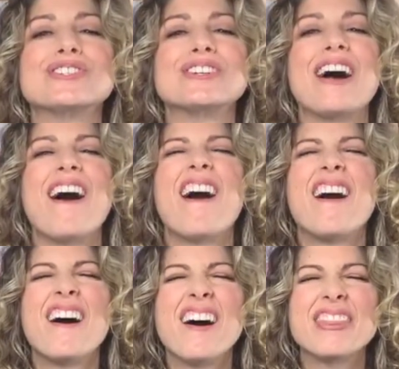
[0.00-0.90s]

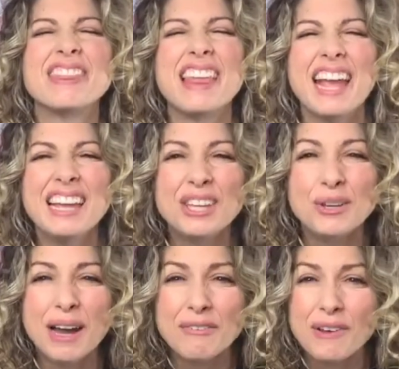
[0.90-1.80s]
Oh, thank you.
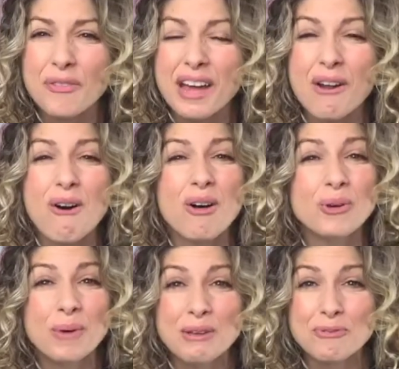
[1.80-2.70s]
I felt that all the
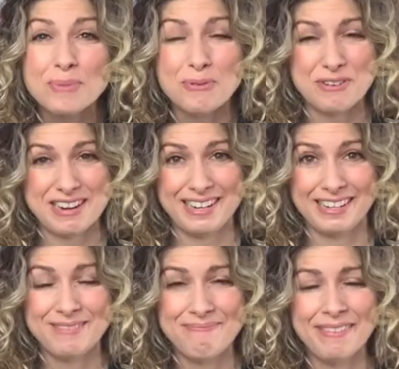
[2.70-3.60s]
way from over here.
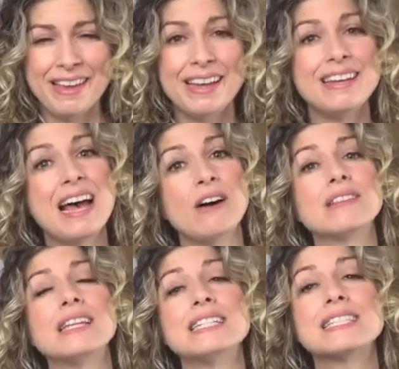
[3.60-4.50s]
Now
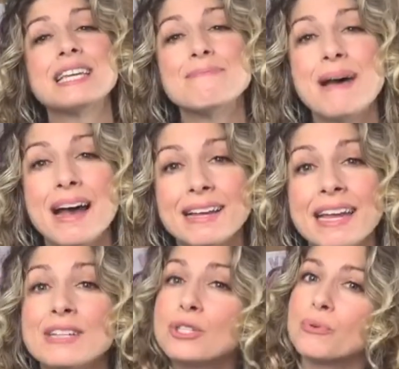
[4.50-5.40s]
let's get back
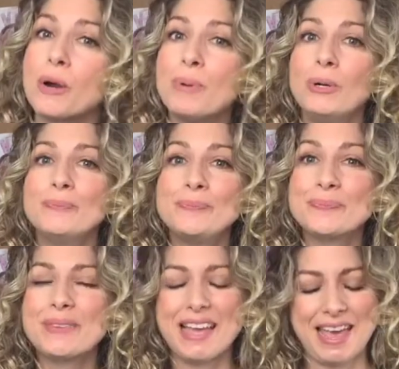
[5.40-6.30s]
into our boat
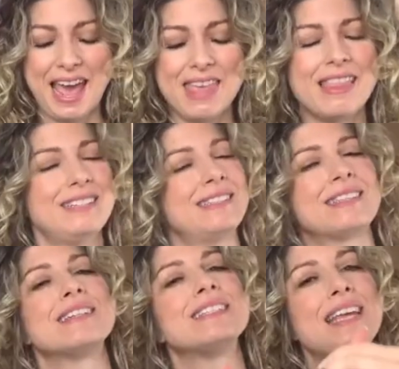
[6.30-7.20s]
and let's
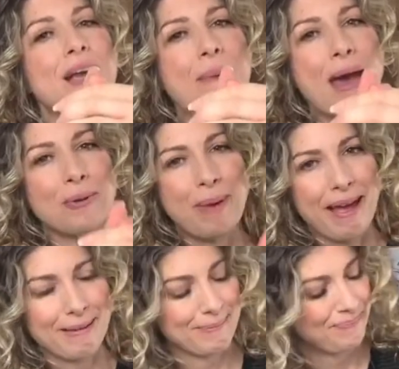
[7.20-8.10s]
take a paddle back.
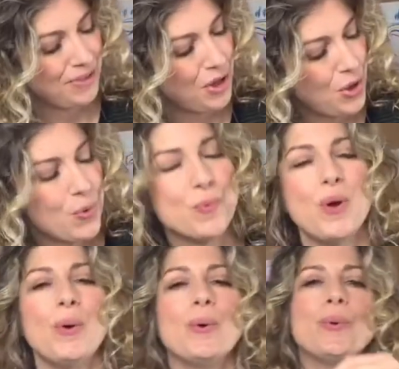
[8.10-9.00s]

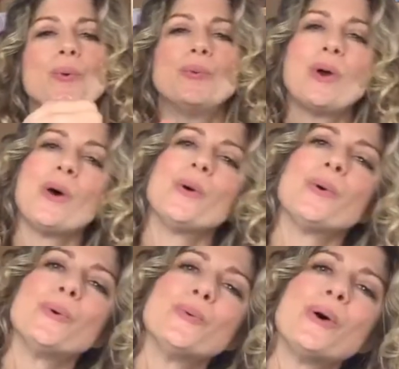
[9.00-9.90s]
Row,
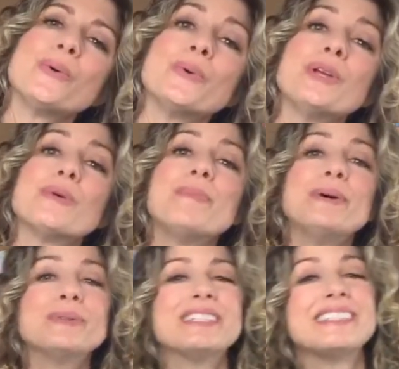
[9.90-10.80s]
row, row your
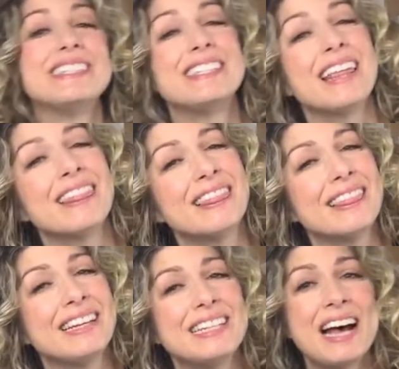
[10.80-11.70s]
boat
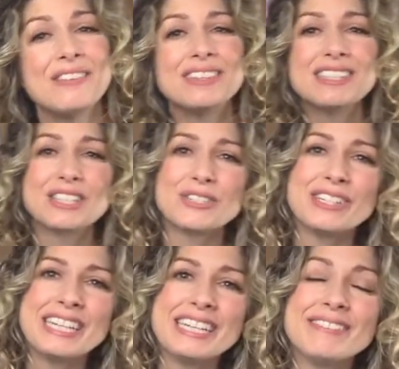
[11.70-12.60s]
gently down the
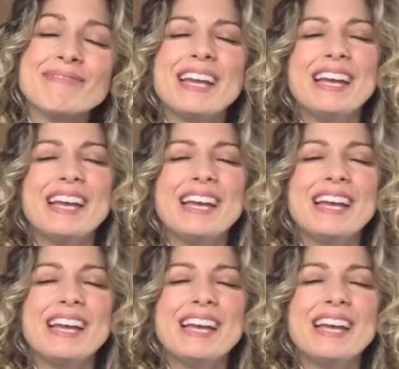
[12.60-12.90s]
stream.